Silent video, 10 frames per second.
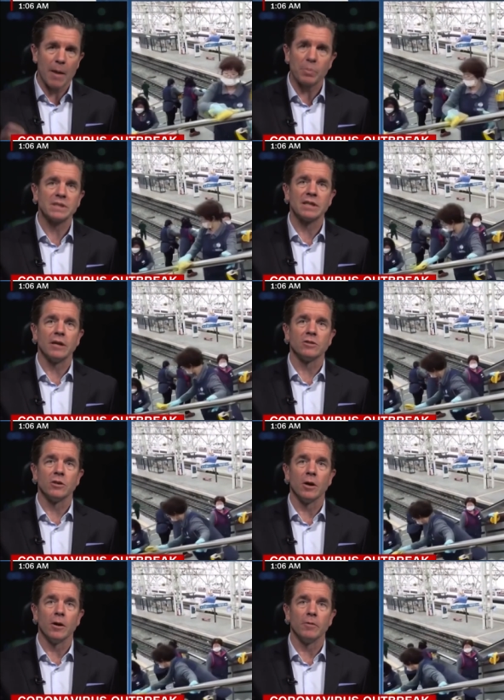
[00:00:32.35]

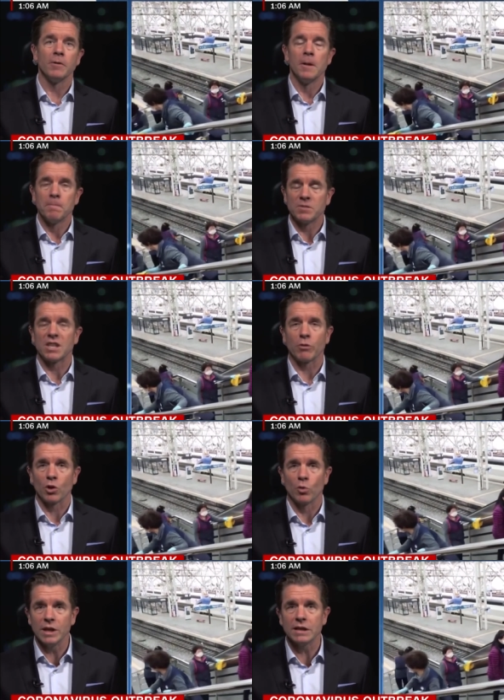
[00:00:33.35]
epicenter of South
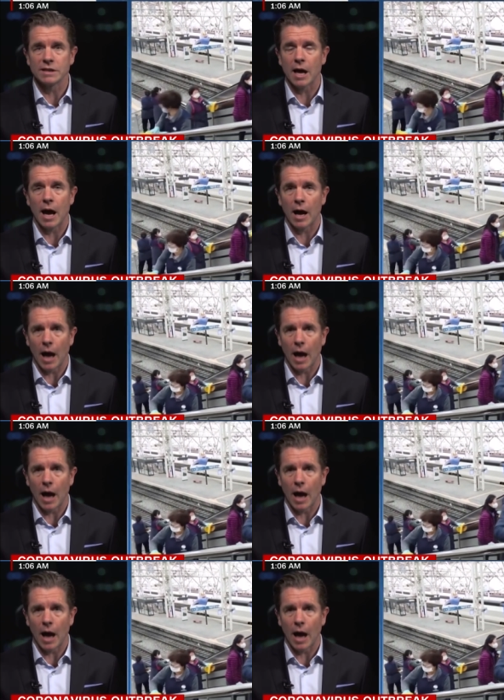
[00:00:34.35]
Korea's uh,